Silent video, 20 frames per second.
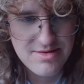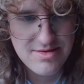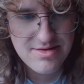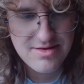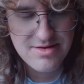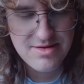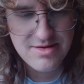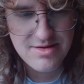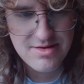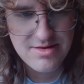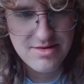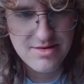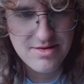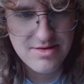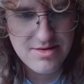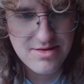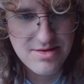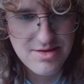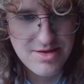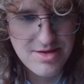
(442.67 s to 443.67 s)
Ugh.
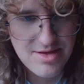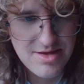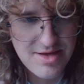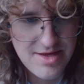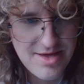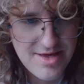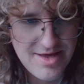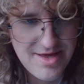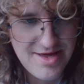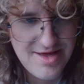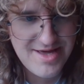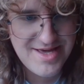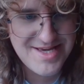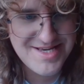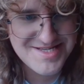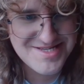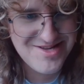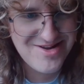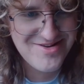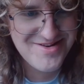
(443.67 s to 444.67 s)

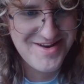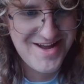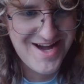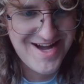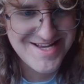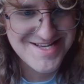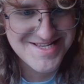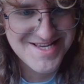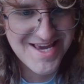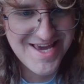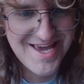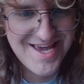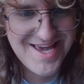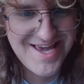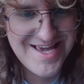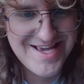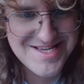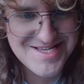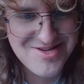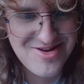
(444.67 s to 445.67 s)
It's not nice.
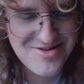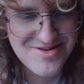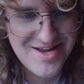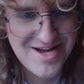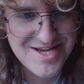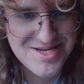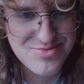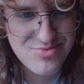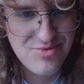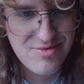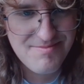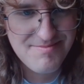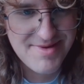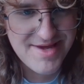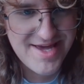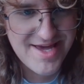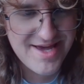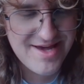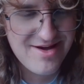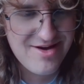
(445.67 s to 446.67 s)
It's not nice one bit.